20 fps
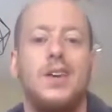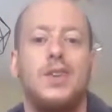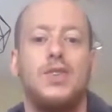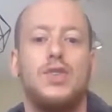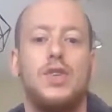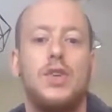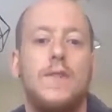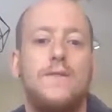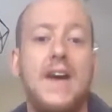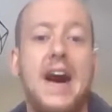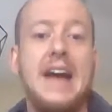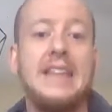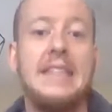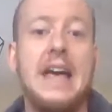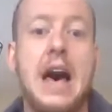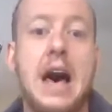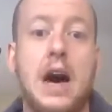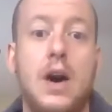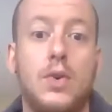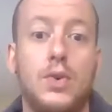So you find
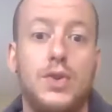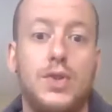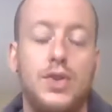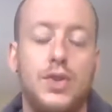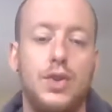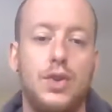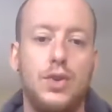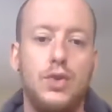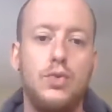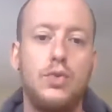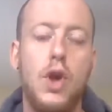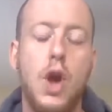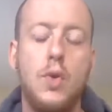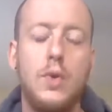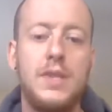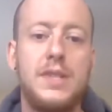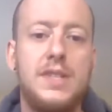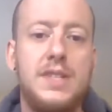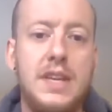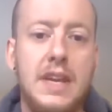the house, you go
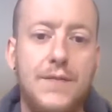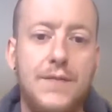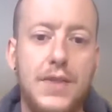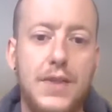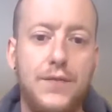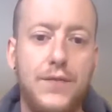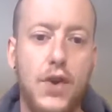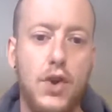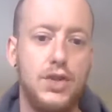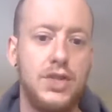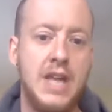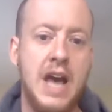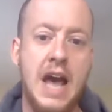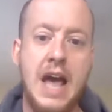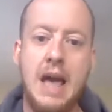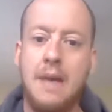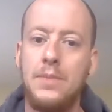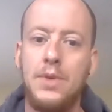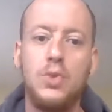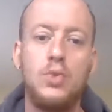and see it for the first
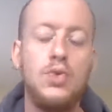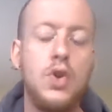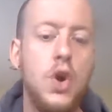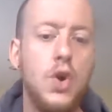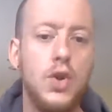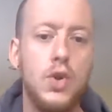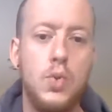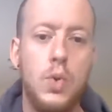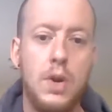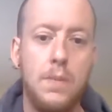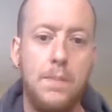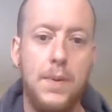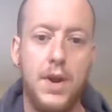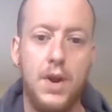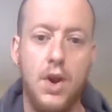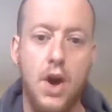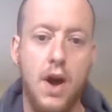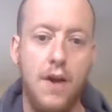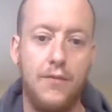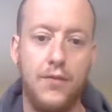time, you know you want to put
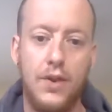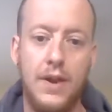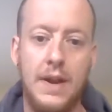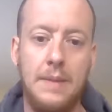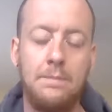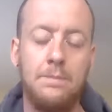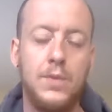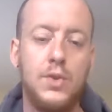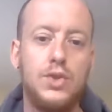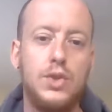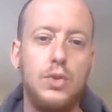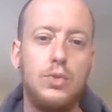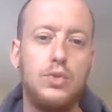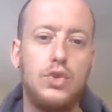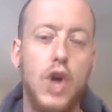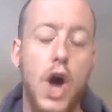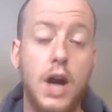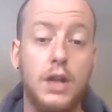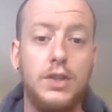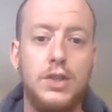an offer in, so you
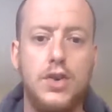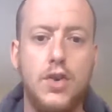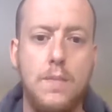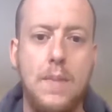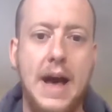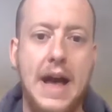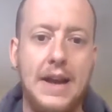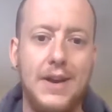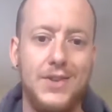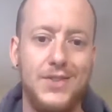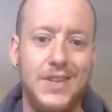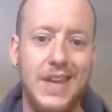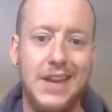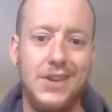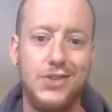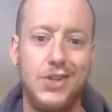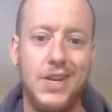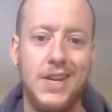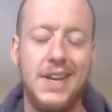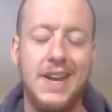talk to your buyer's
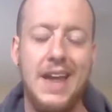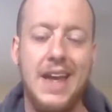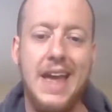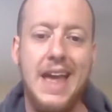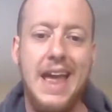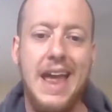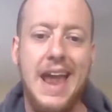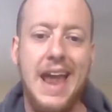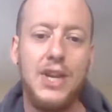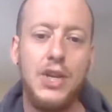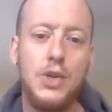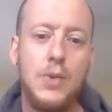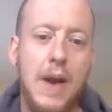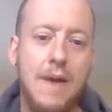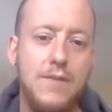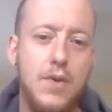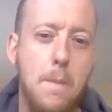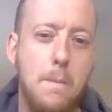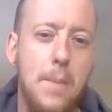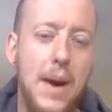agent, and you
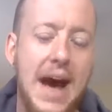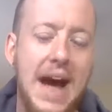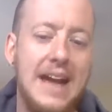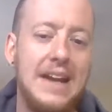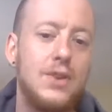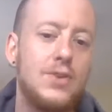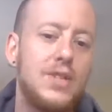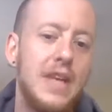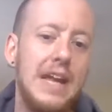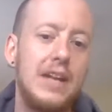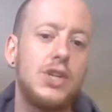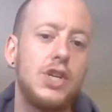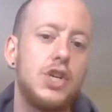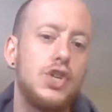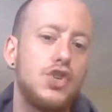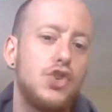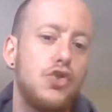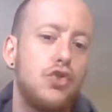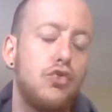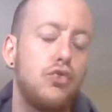have your buyer's
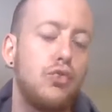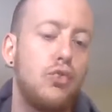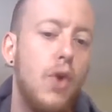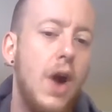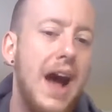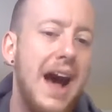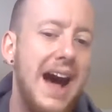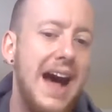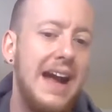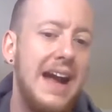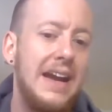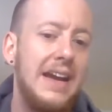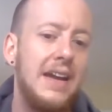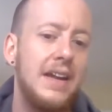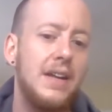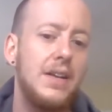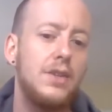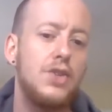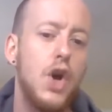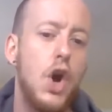agent try
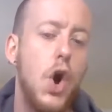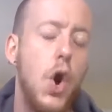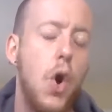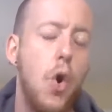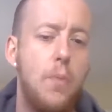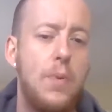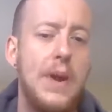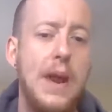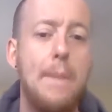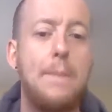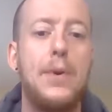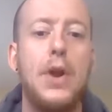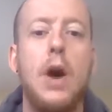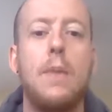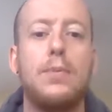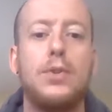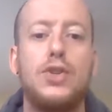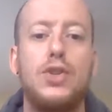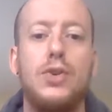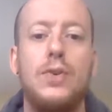to open up an
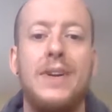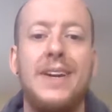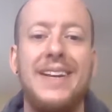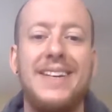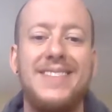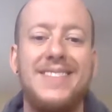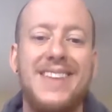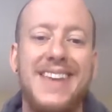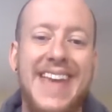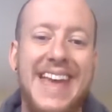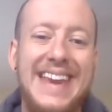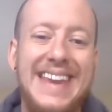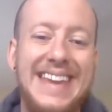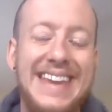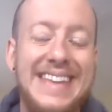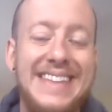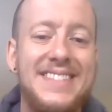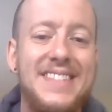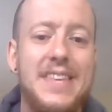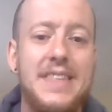opportunity to get
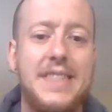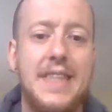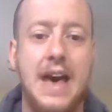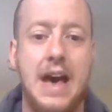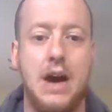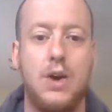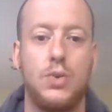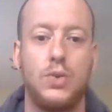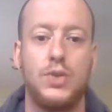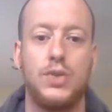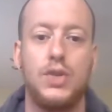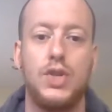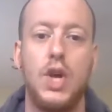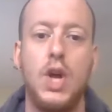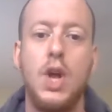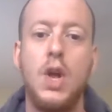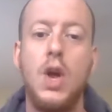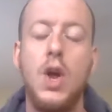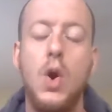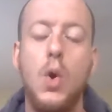into the house
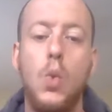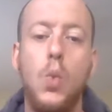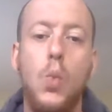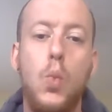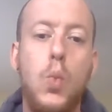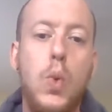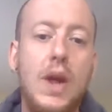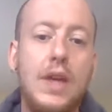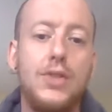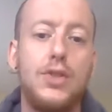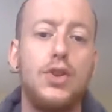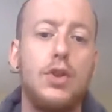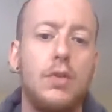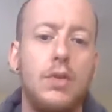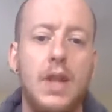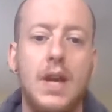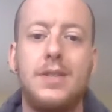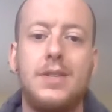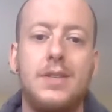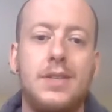with your
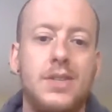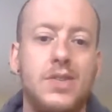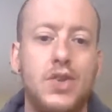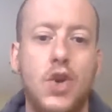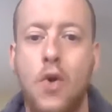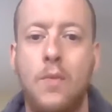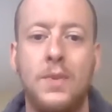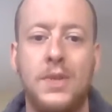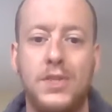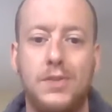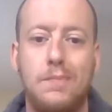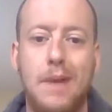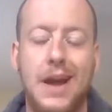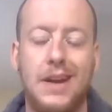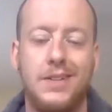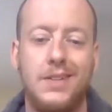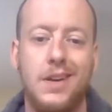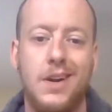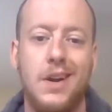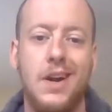licensed home
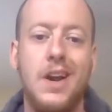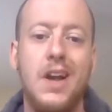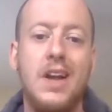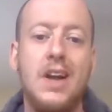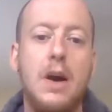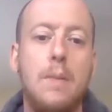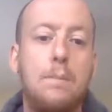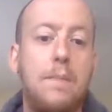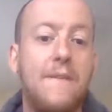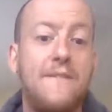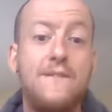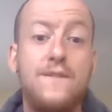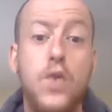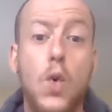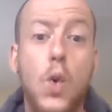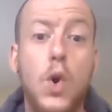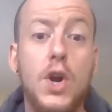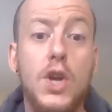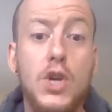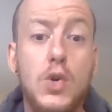inspector
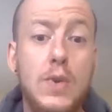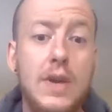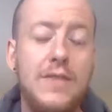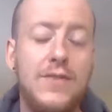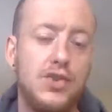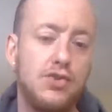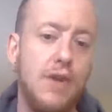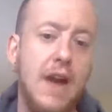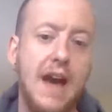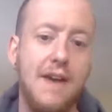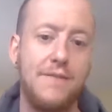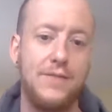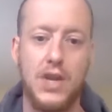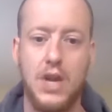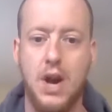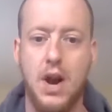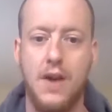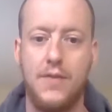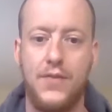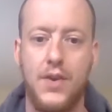before you even draft
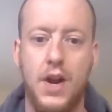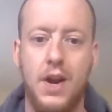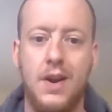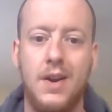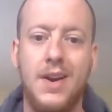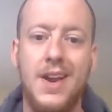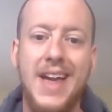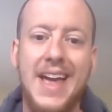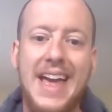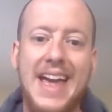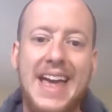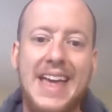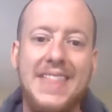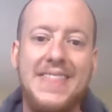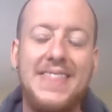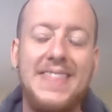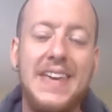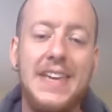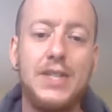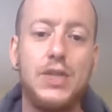the offer.
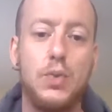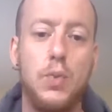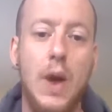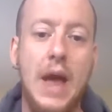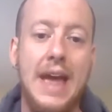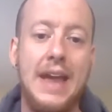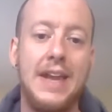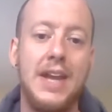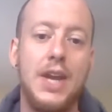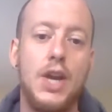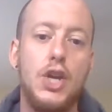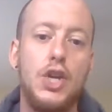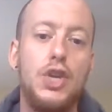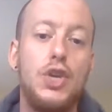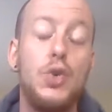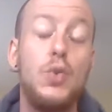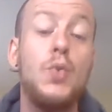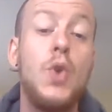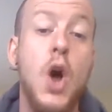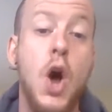This way,
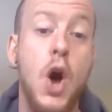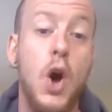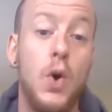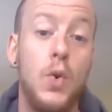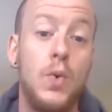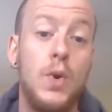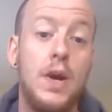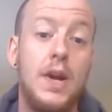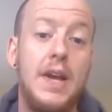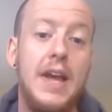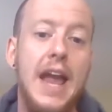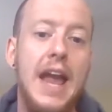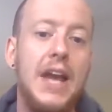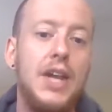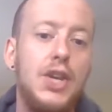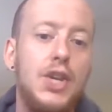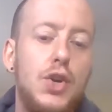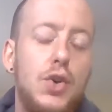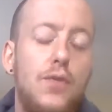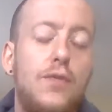you know
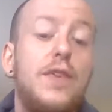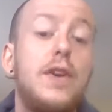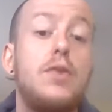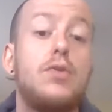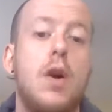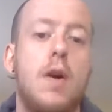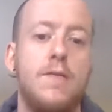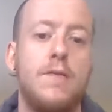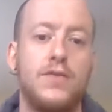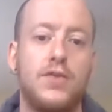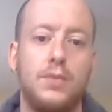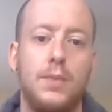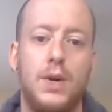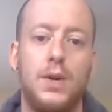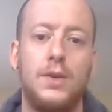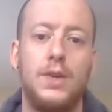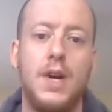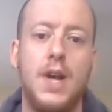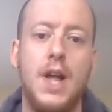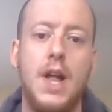and you feel
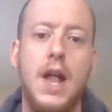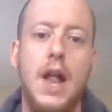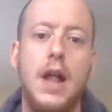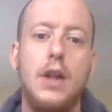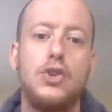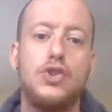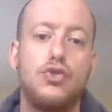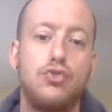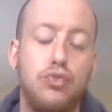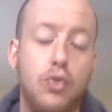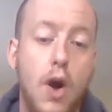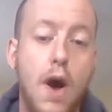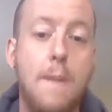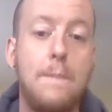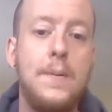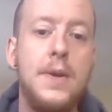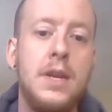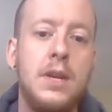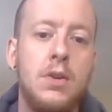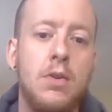comfortable
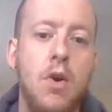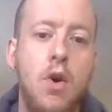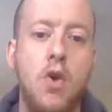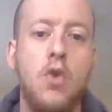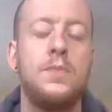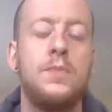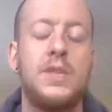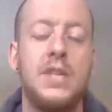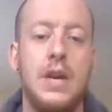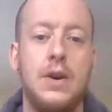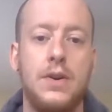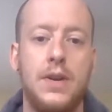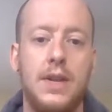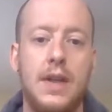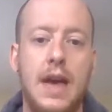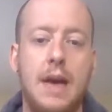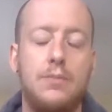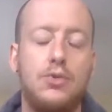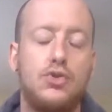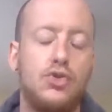dropping
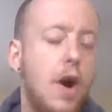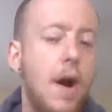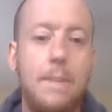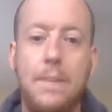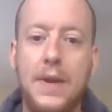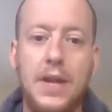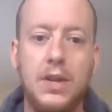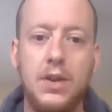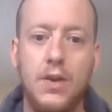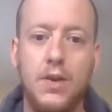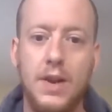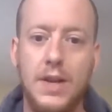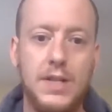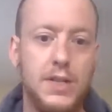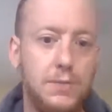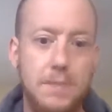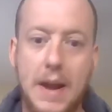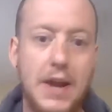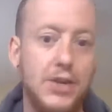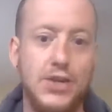your
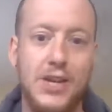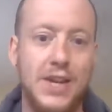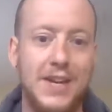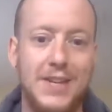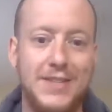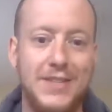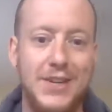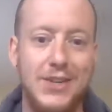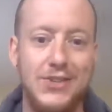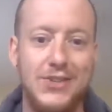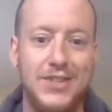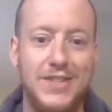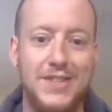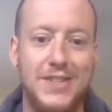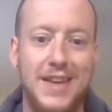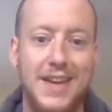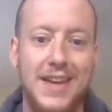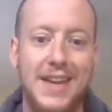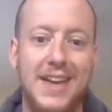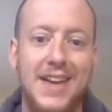inspection
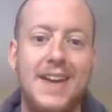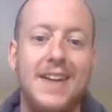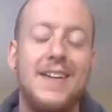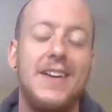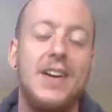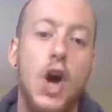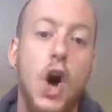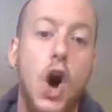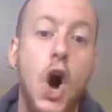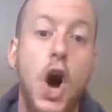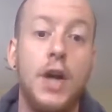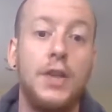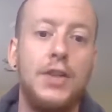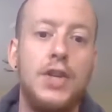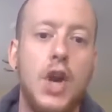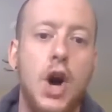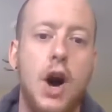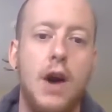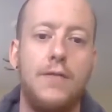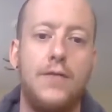contingency on
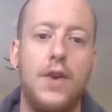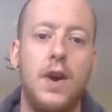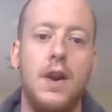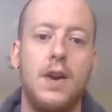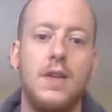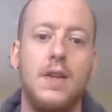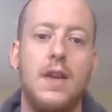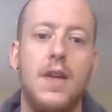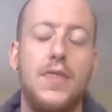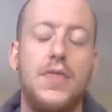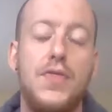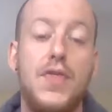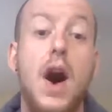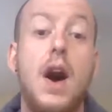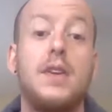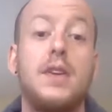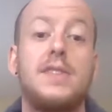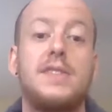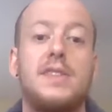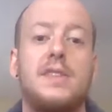the offer,
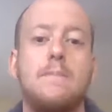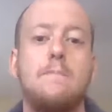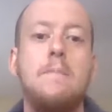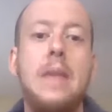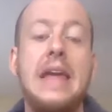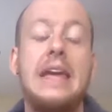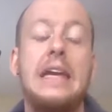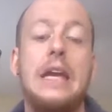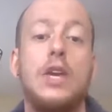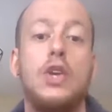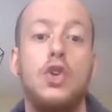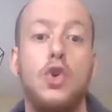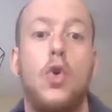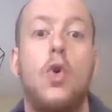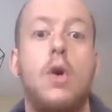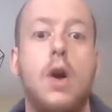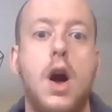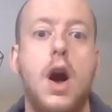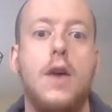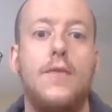thus making
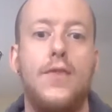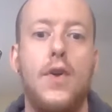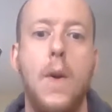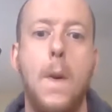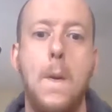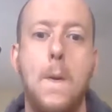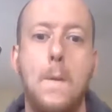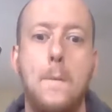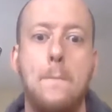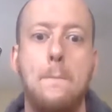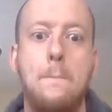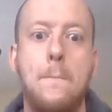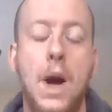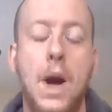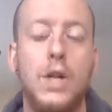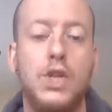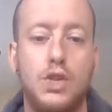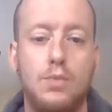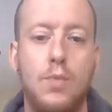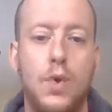your offer
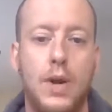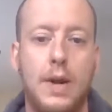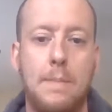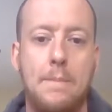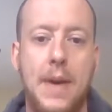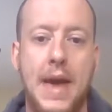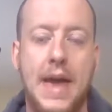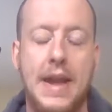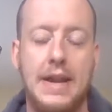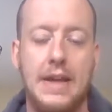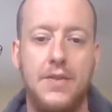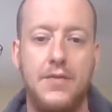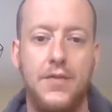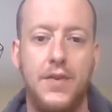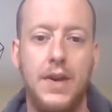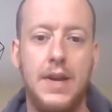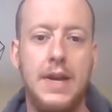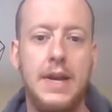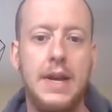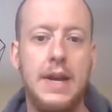much more
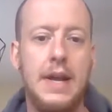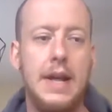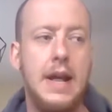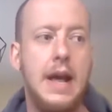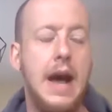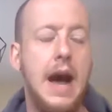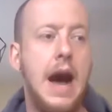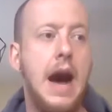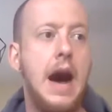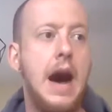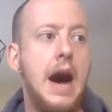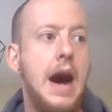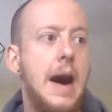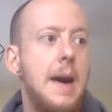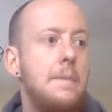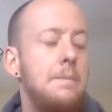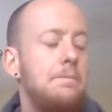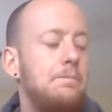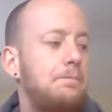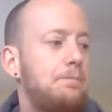competitive.
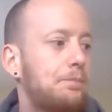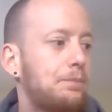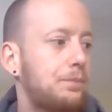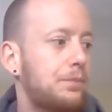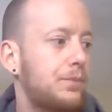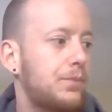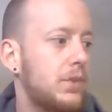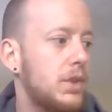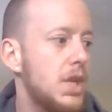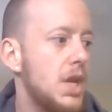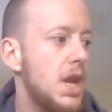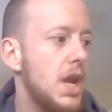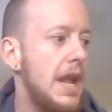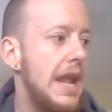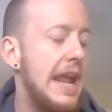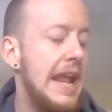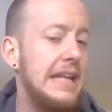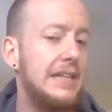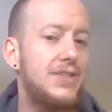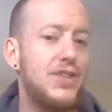Um,
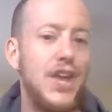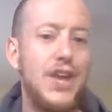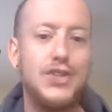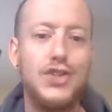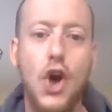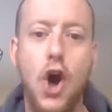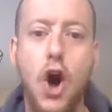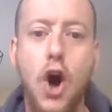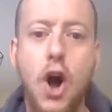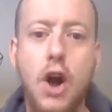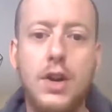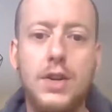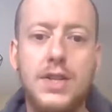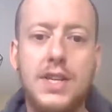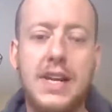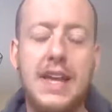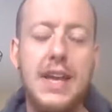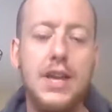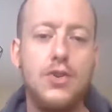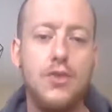it's hard
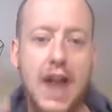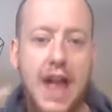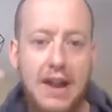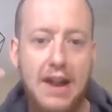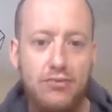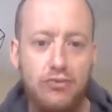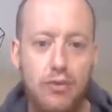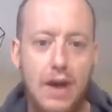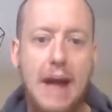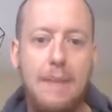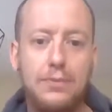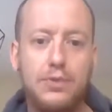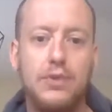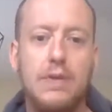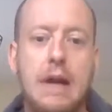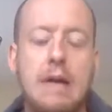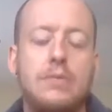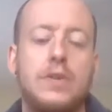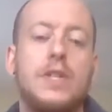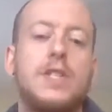to get your head wrapped
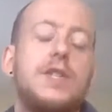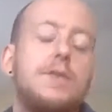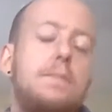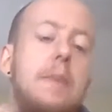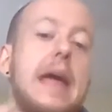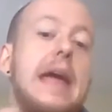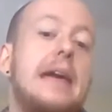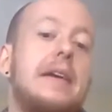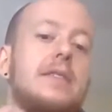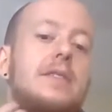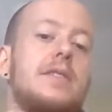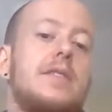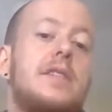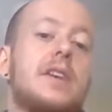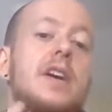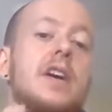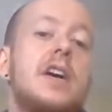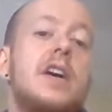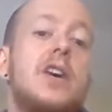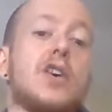around a space
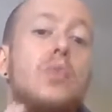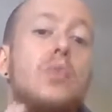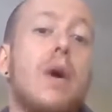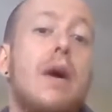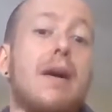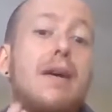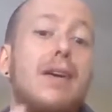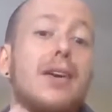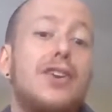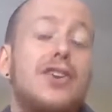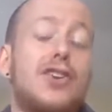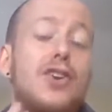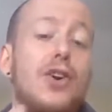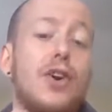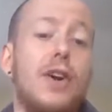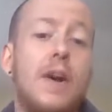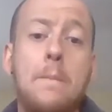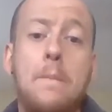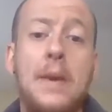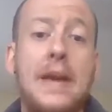where you're
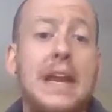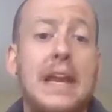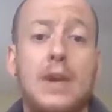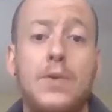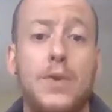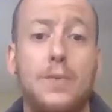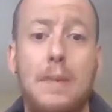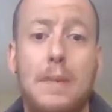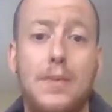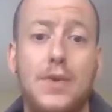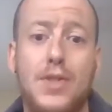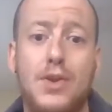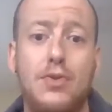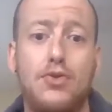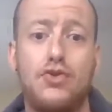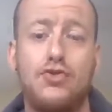competing with people that are